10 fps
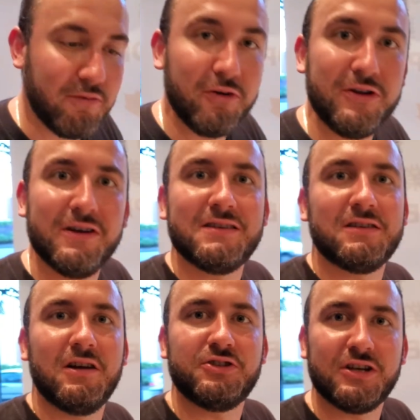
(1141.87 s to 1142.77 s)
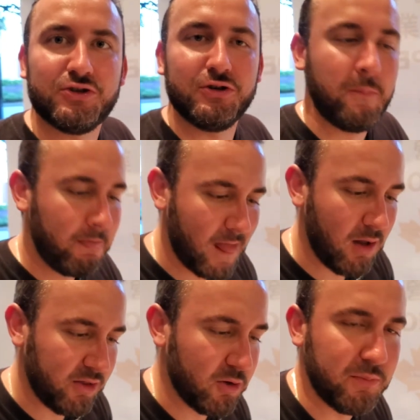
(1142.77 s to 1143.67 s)
very nice uh, gesture
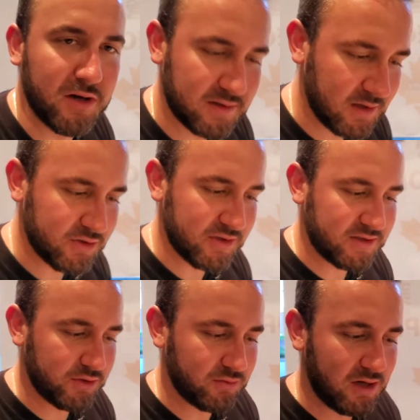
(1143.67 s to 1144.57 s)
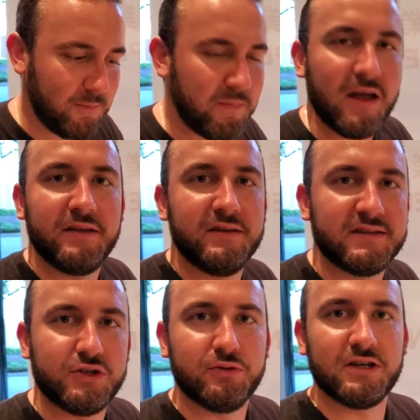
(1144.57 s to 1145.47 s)
on their part uh, just to um, hand these
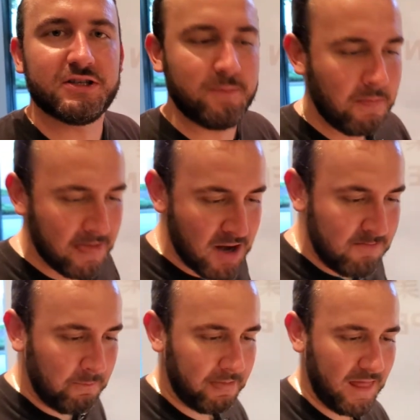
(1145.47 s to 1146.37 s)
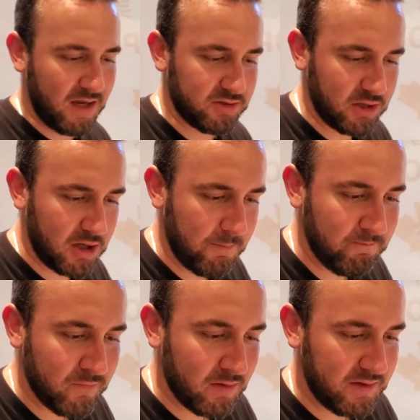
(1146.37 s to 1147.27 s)
to us. And uh,
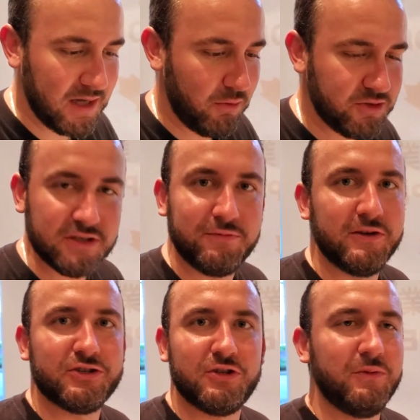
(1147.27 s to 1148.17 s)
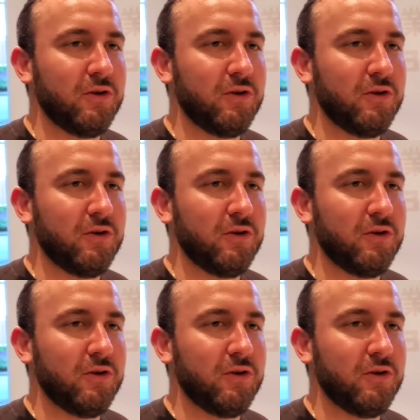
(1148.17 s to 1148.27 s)
yeah, we just finished the meal.